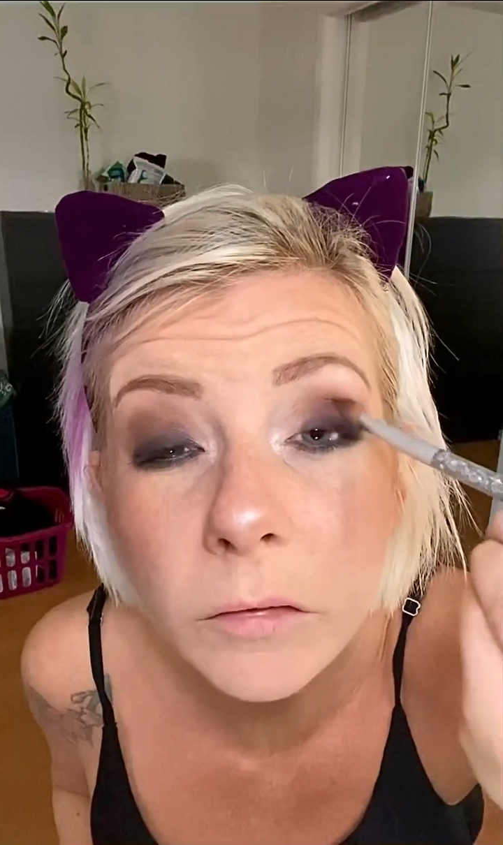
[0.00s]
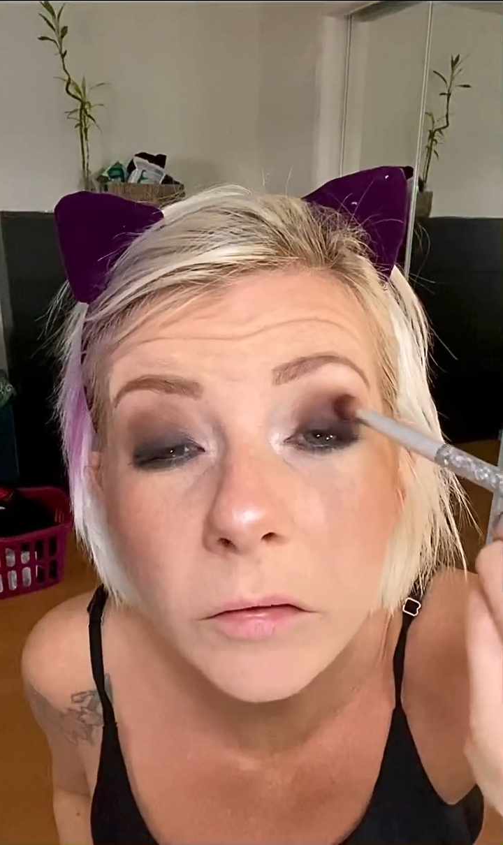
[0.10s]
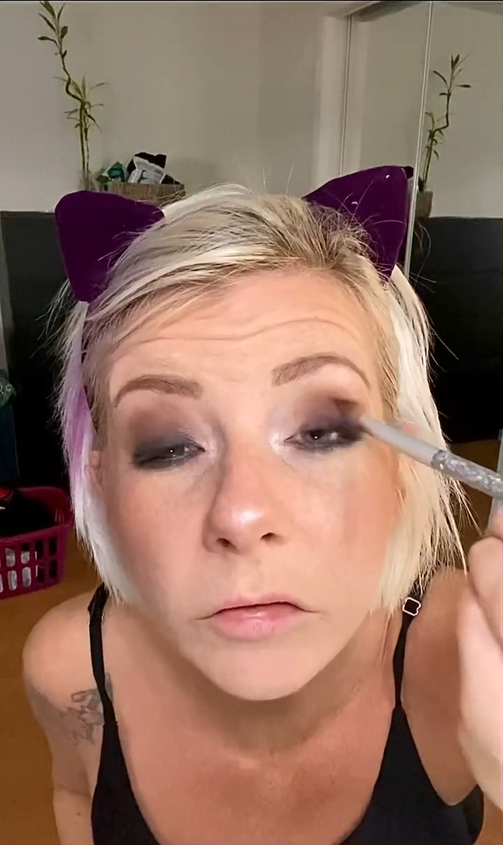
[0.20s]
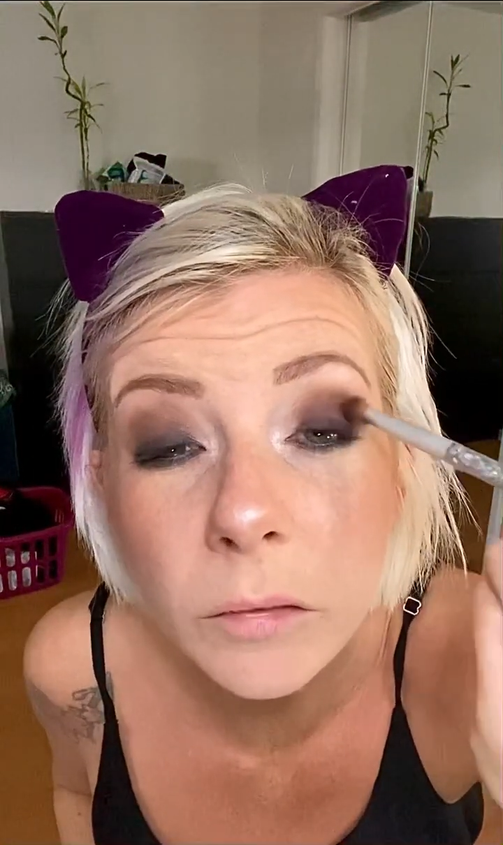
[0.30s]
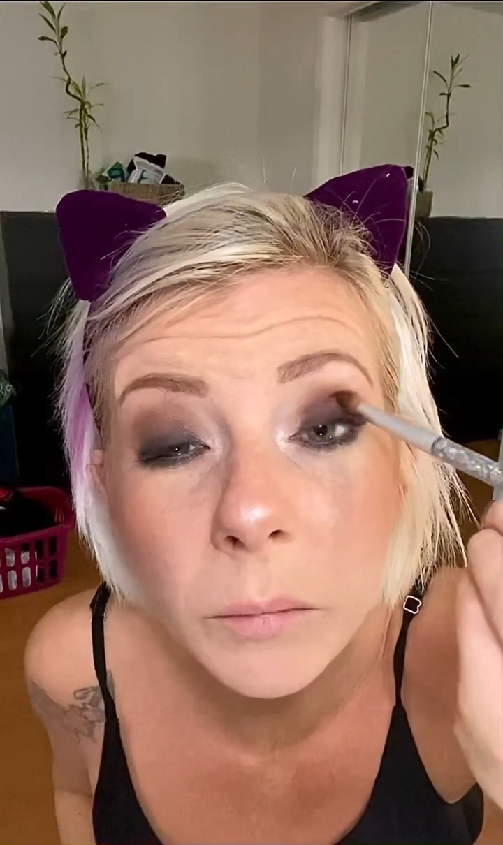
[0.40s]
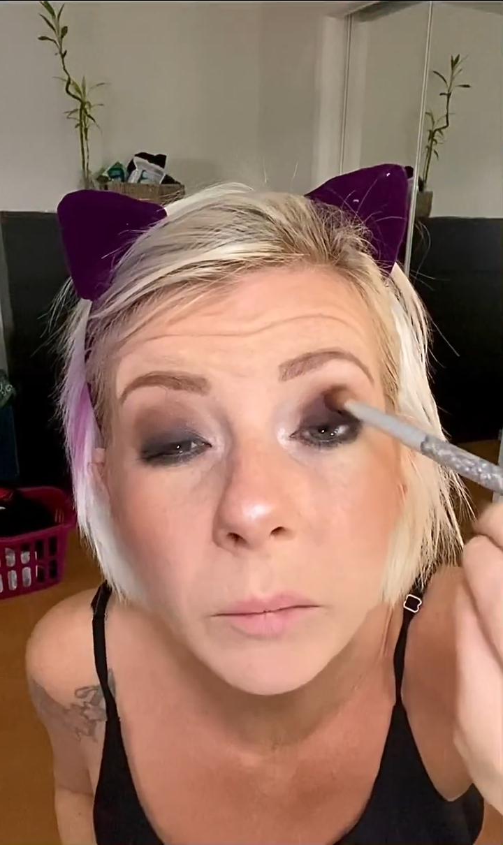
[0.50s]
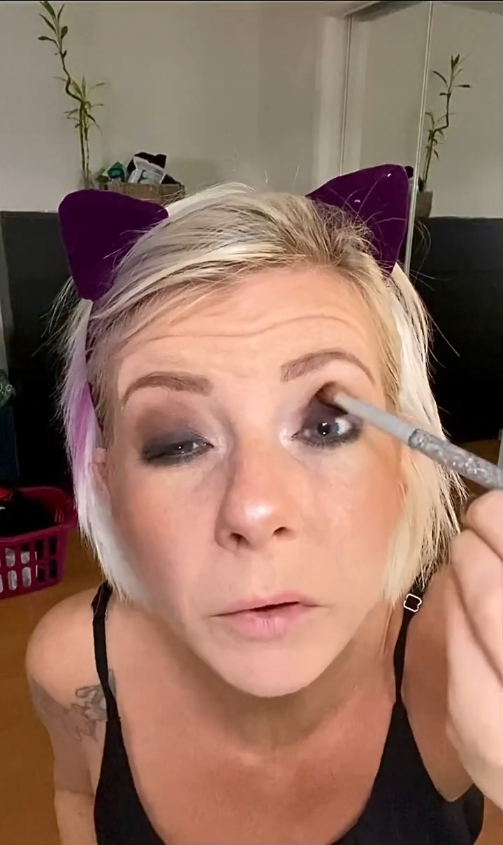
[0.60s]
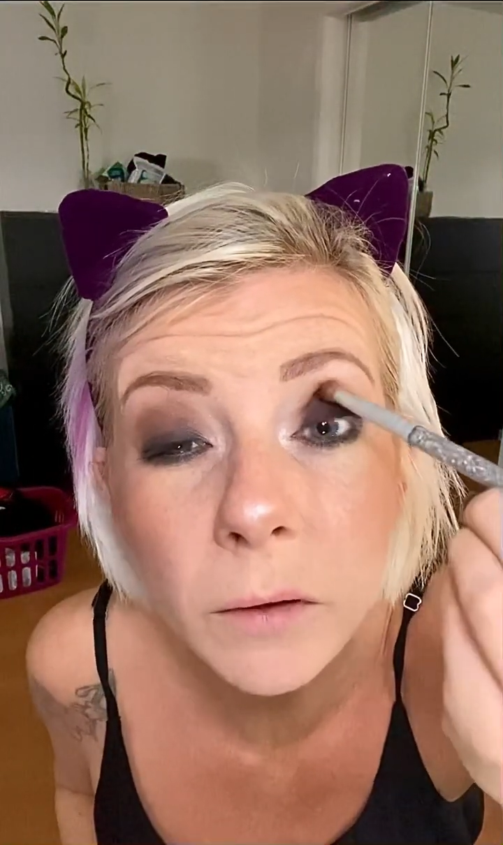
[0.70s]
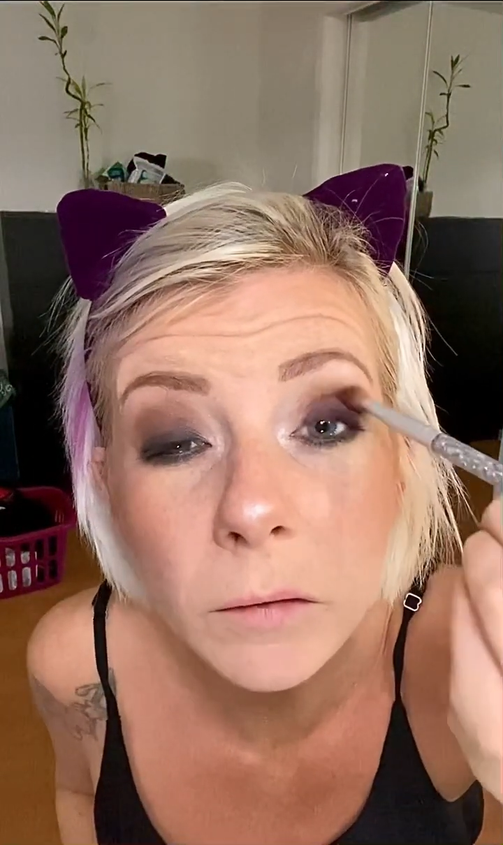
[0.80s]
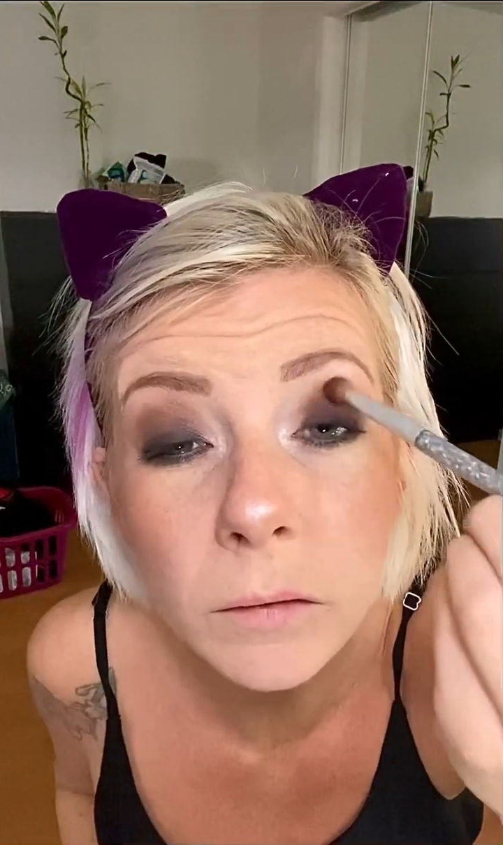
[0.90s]
touched up my
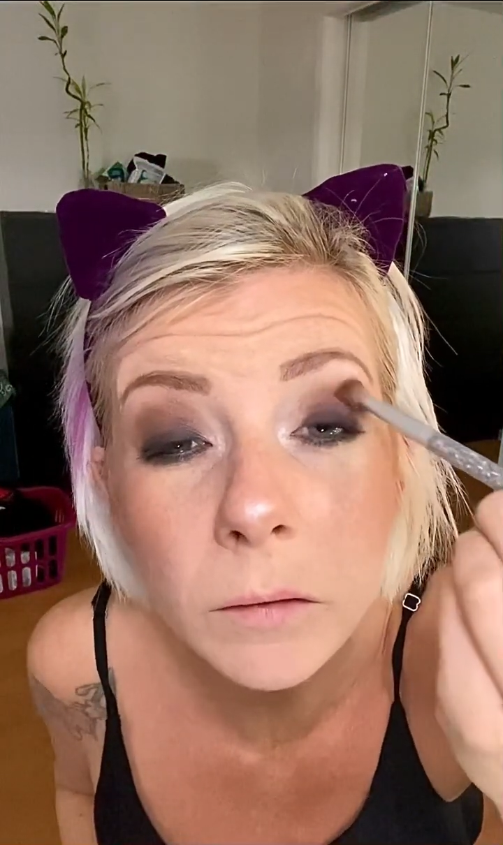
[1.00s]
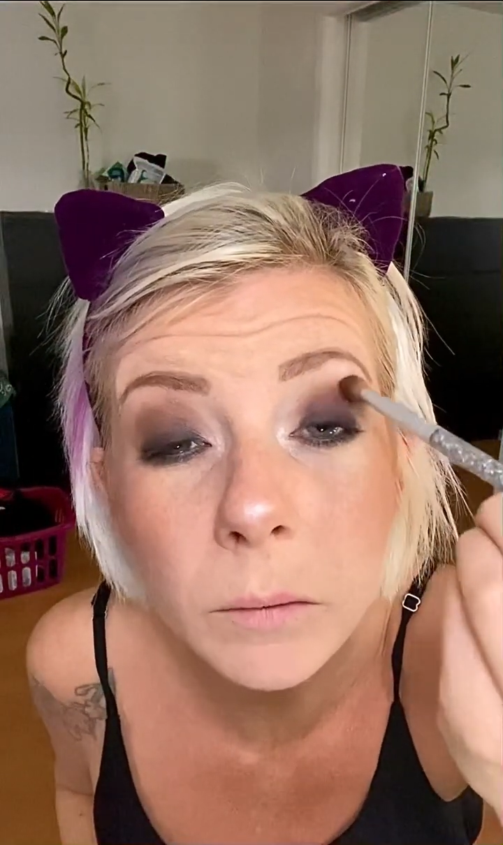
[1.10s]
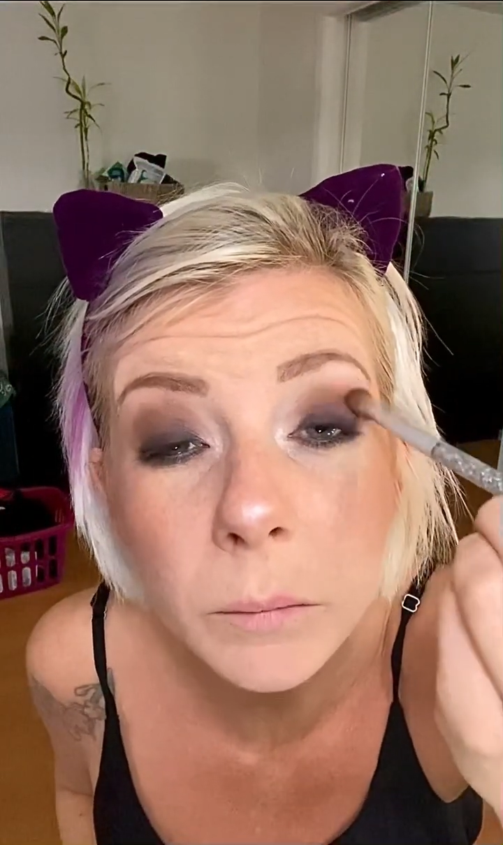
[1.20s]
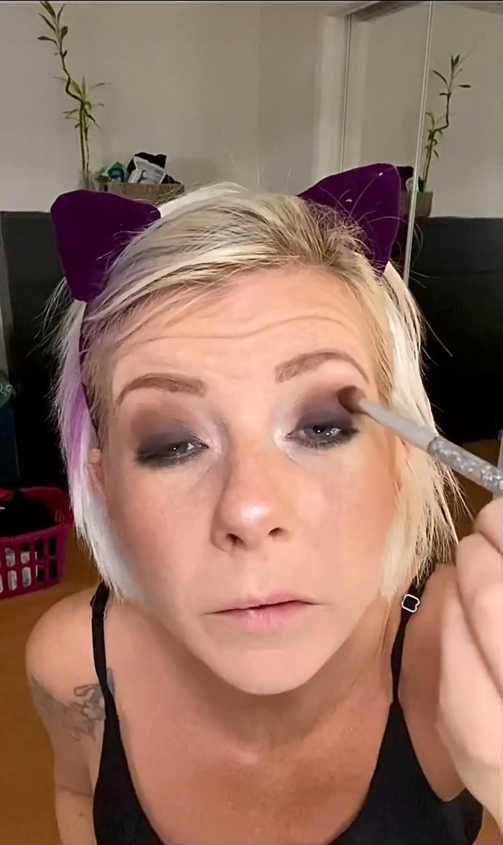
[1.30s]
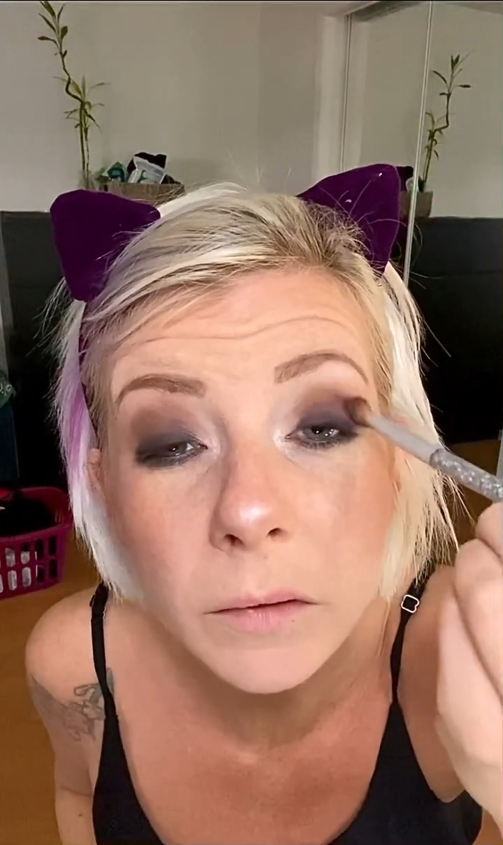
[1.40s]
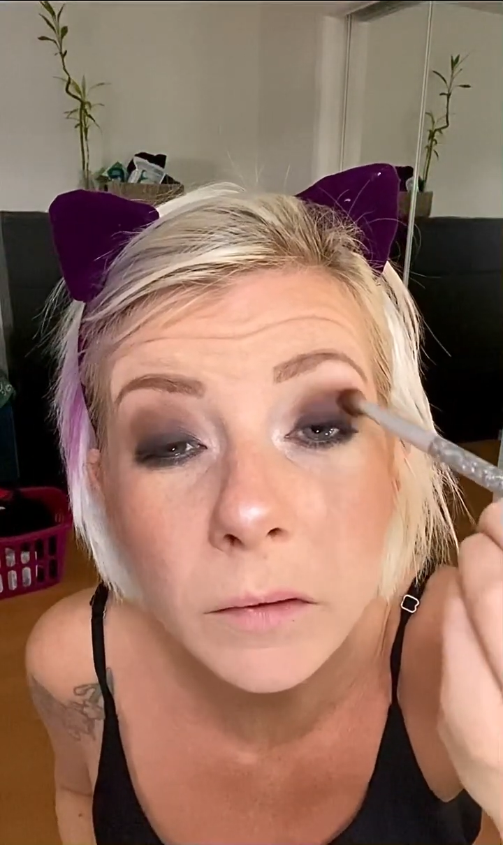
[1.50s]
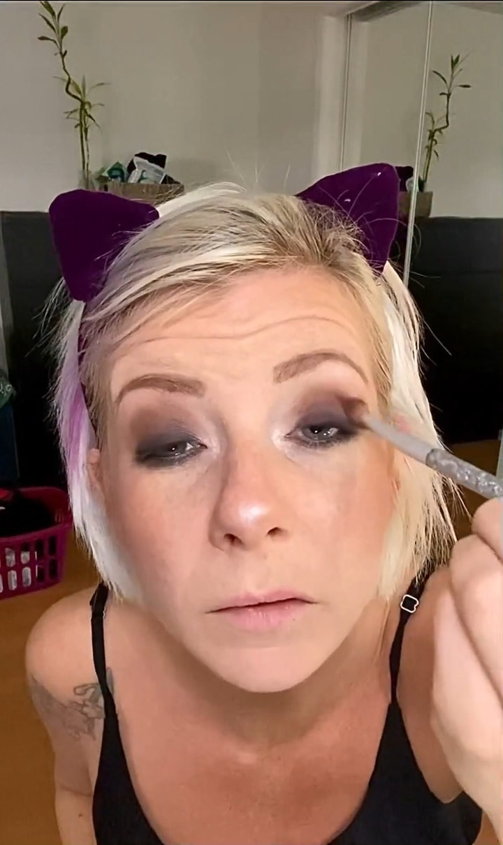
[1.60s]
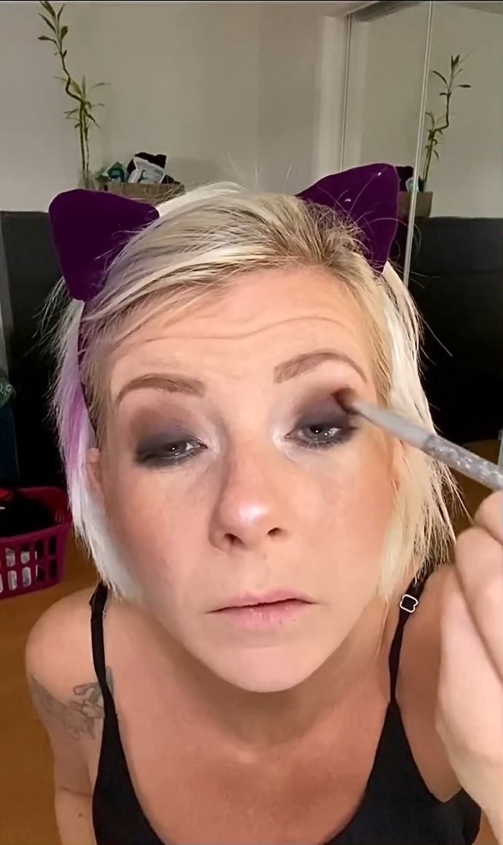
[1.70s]
brown a little bit,